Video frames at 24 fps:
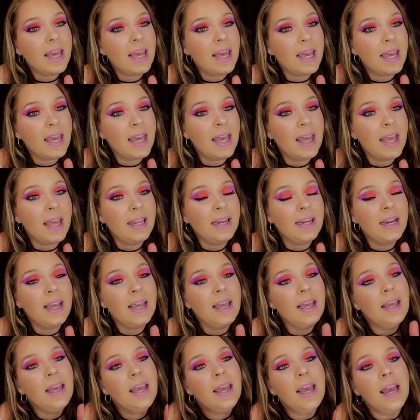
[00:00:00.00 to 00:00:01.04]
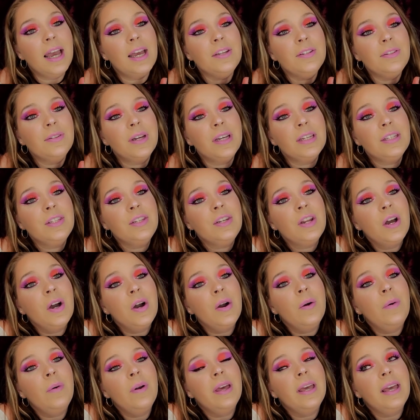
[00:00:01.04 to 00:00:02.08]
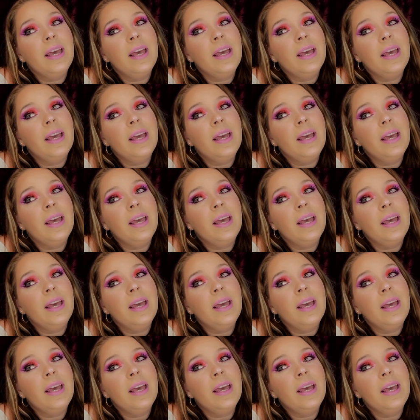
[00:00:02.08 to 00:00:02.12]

And as you guys know,